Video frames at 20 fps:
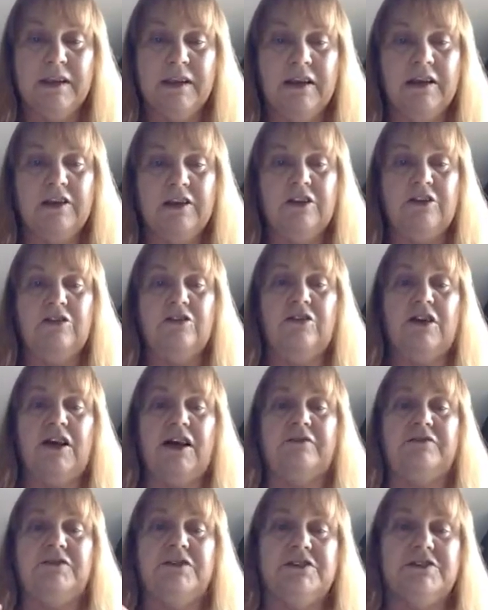You don't
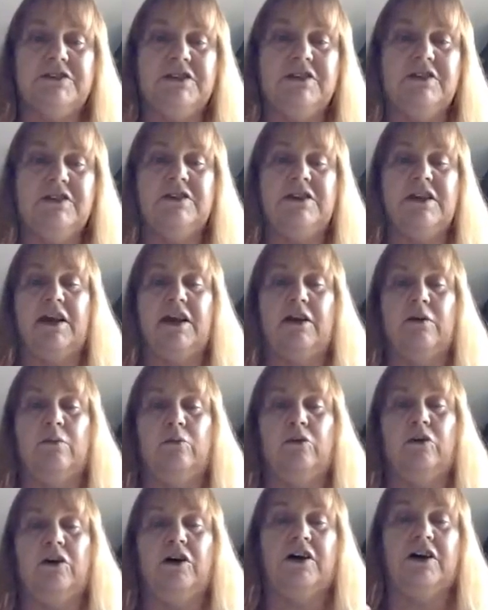have to sit and take them
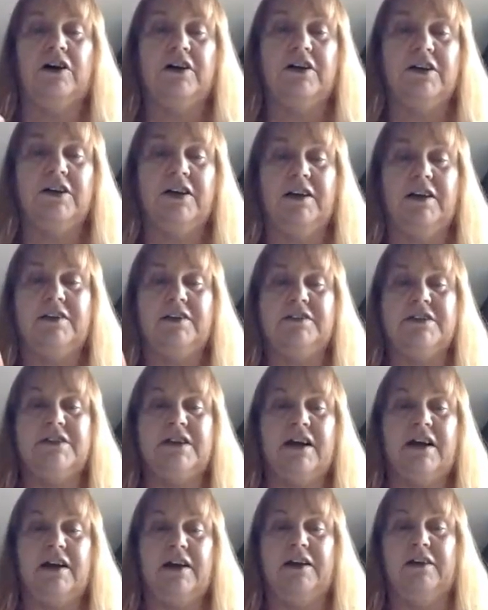one at a
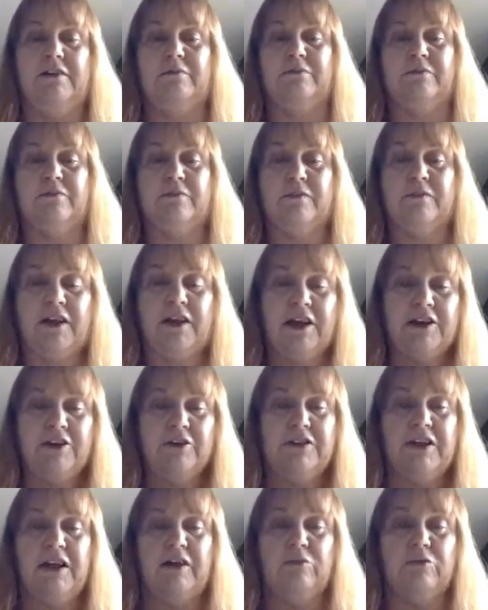time. I know
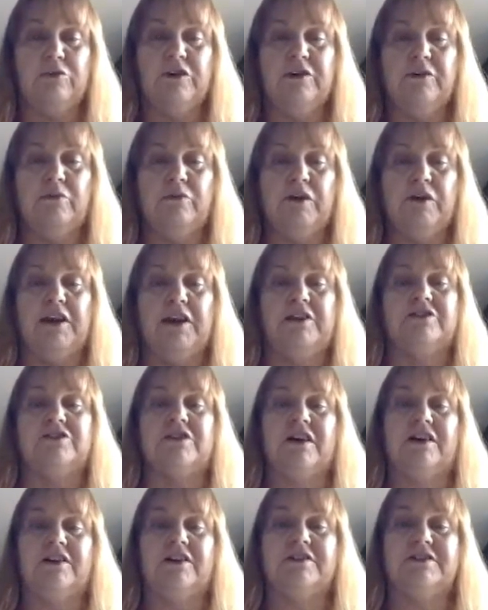that word arrange
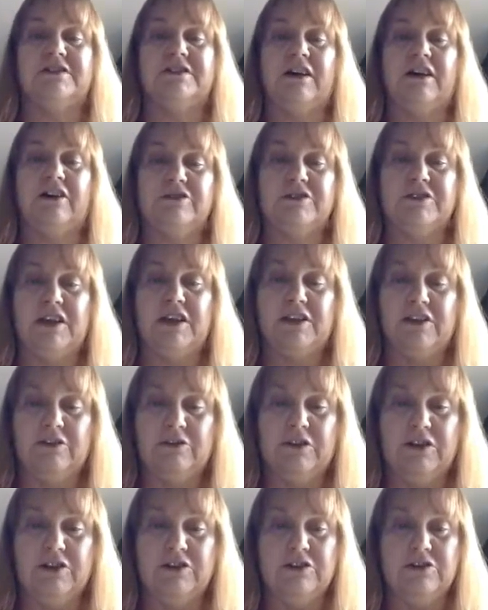kind of sounds like you
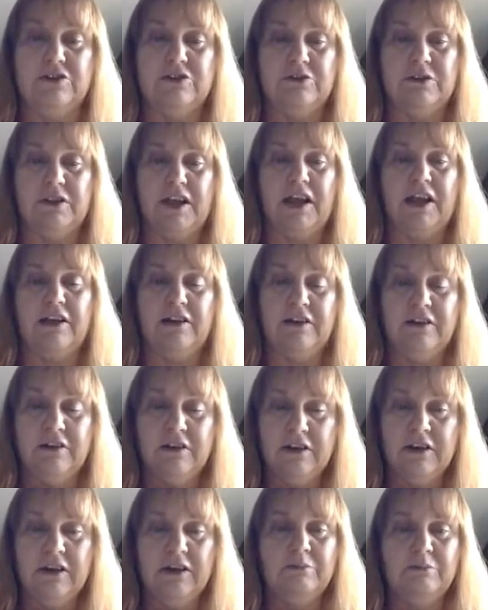need to do that,
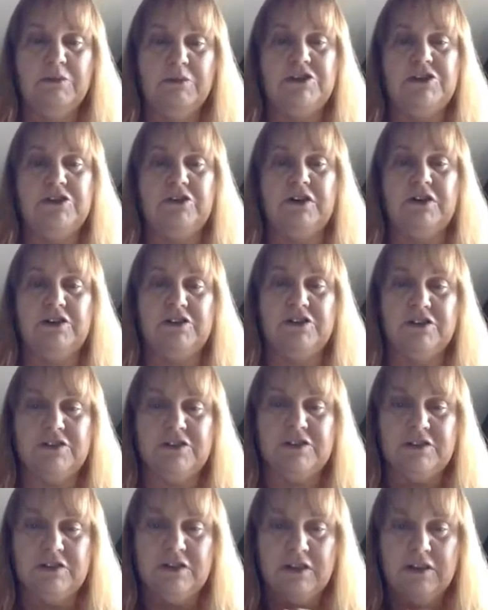but you can
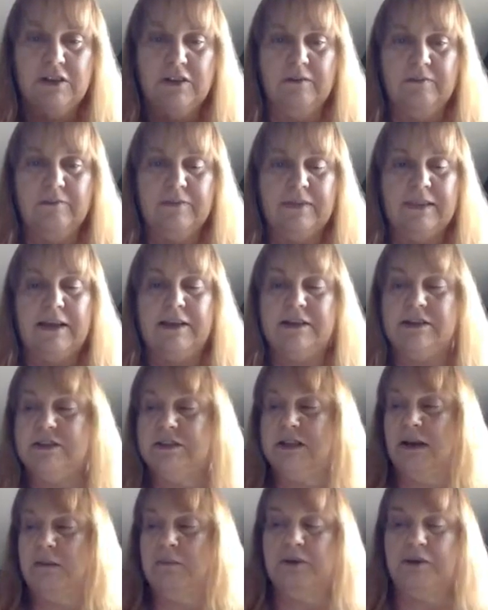just
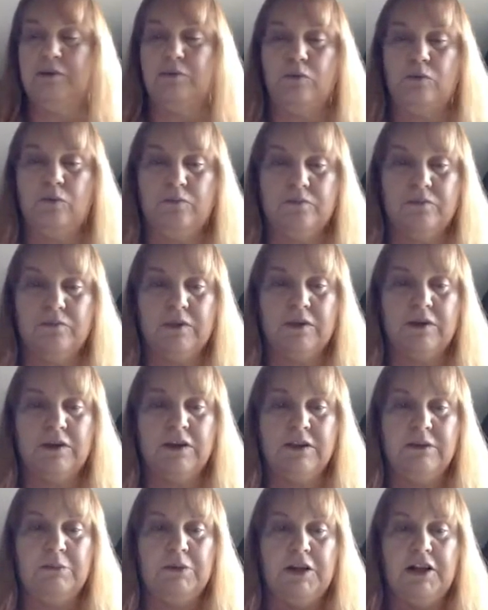dump it in
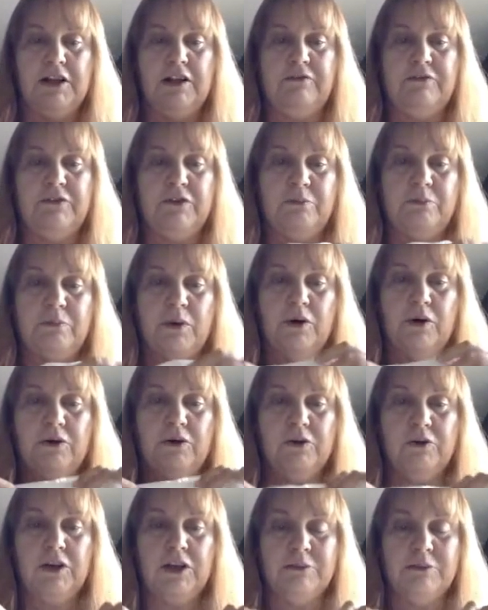the middle of your bowl,
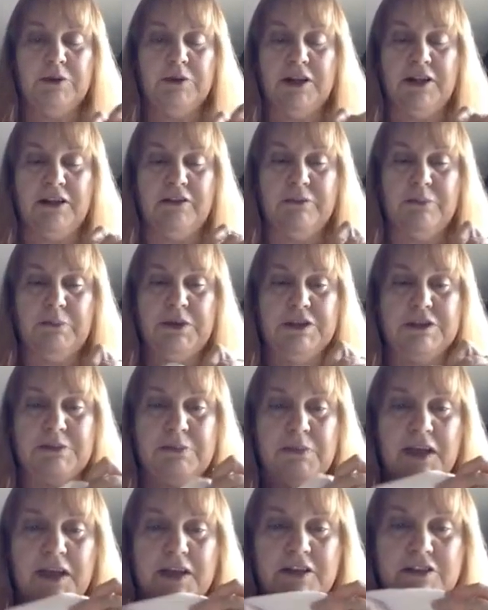in the middle of the pizza
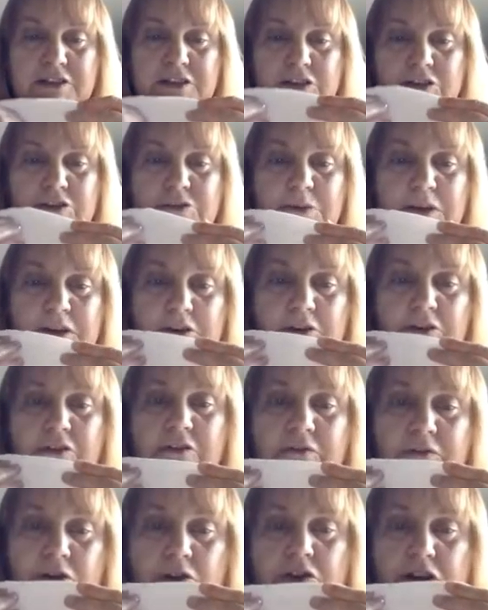pan, or
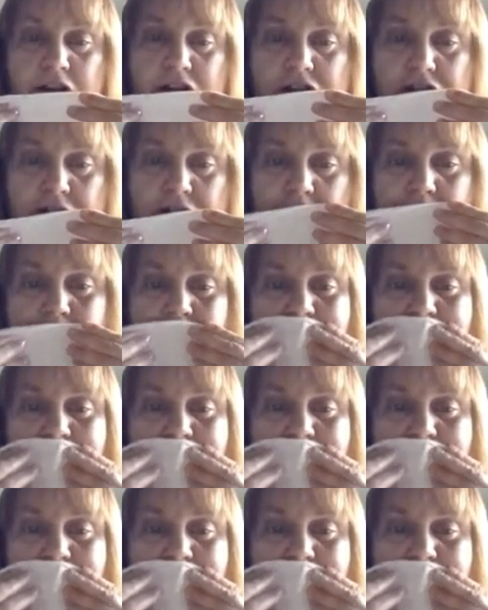cookie sheet.